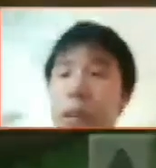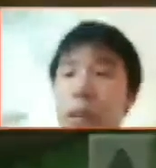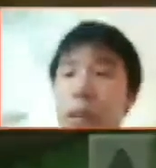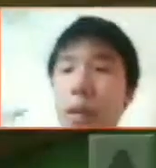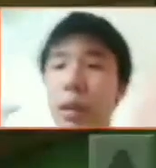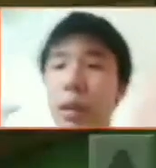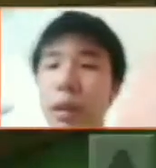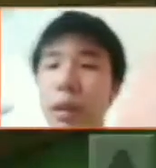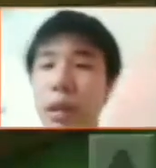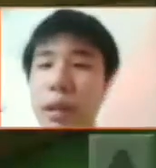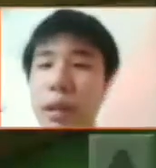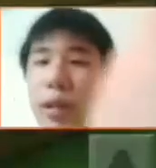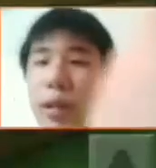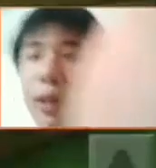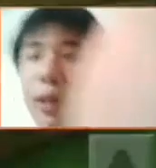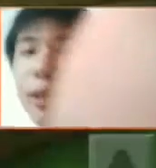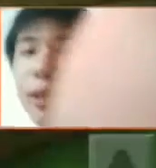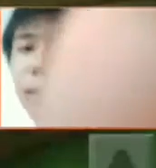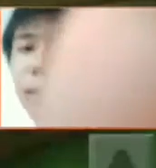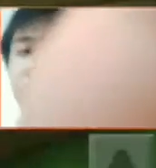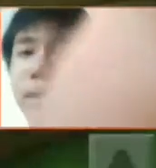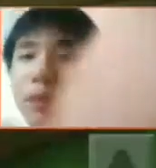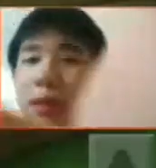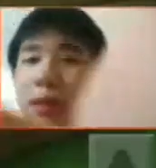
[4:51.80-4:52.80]

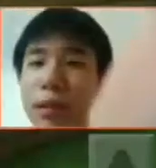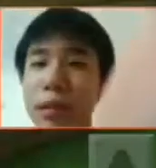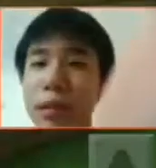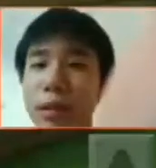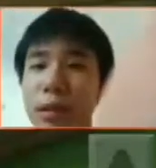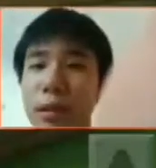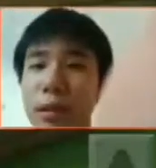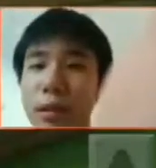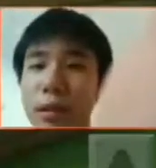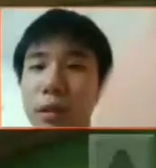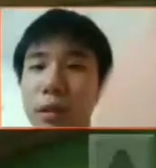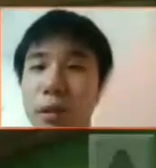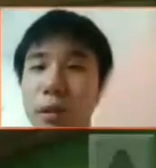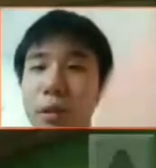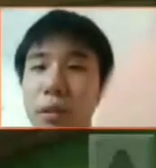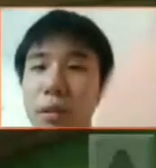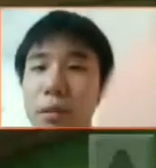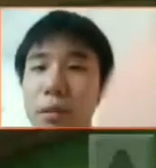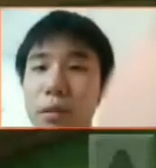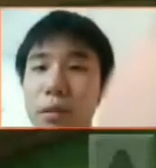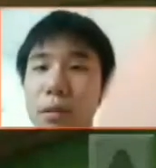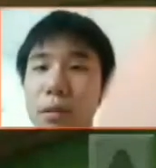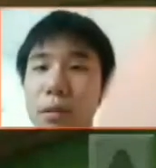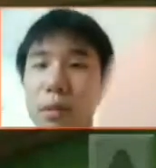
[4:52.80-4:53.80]

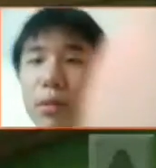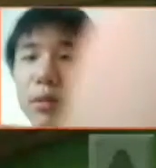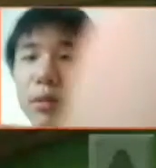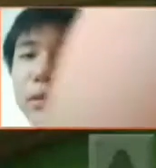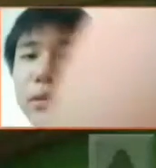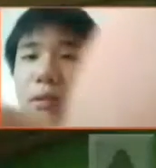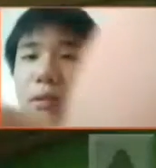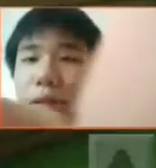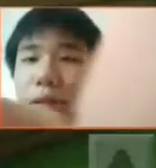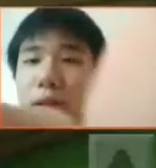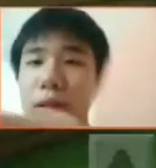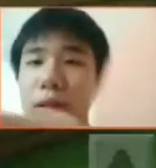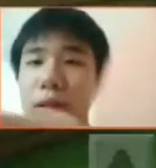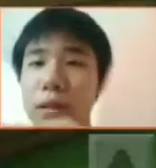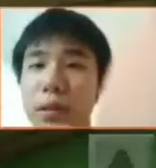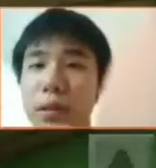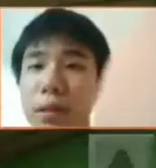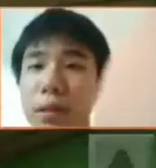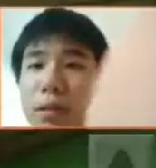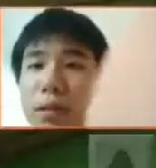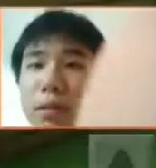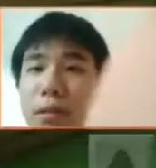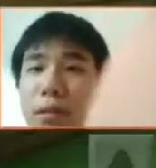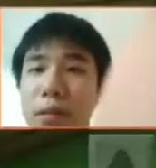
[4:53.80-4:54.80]

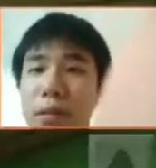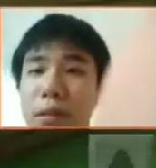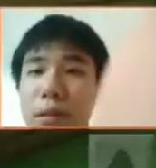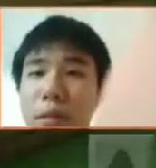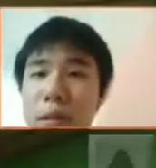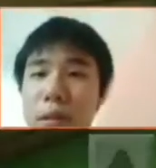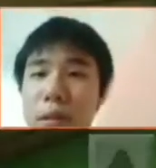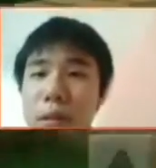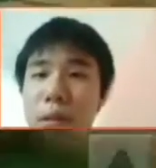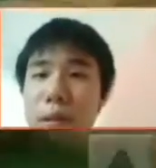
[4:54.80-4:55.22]
[no speech]